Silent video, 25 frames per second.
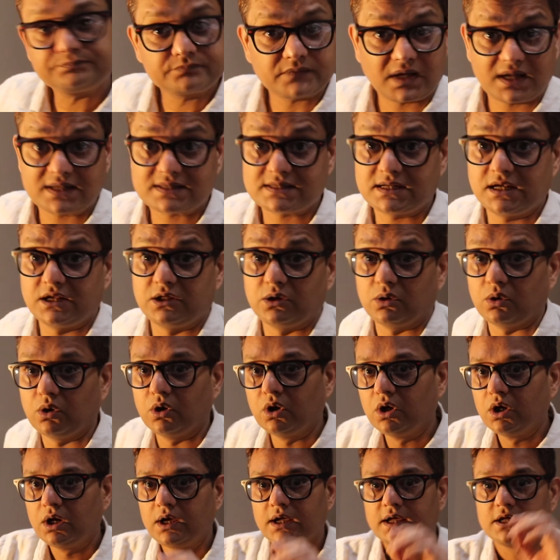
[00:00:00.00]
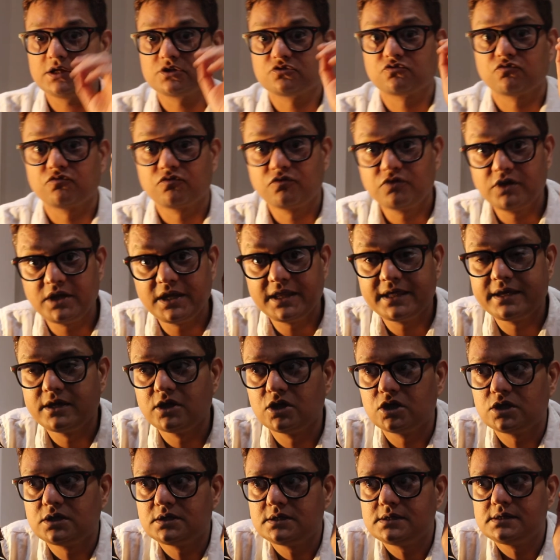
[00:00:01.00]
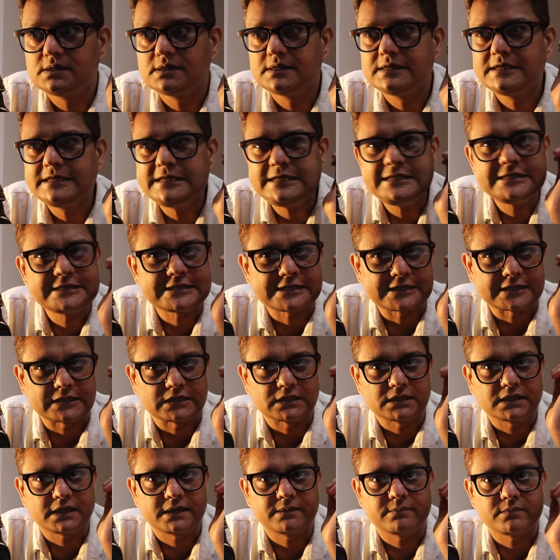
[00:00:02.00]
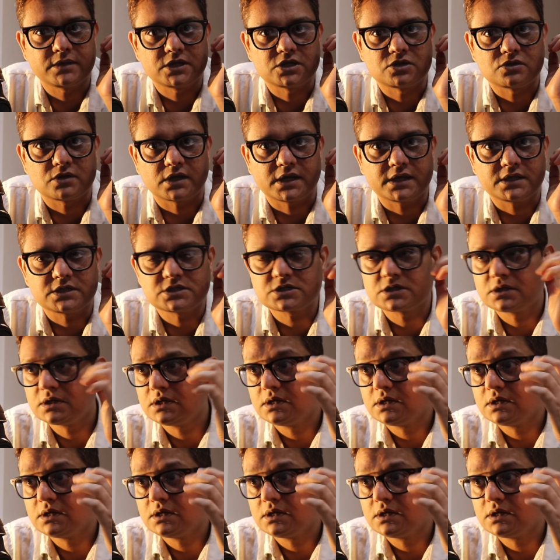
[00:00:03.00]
I tell you, it's really good detail in mid-range.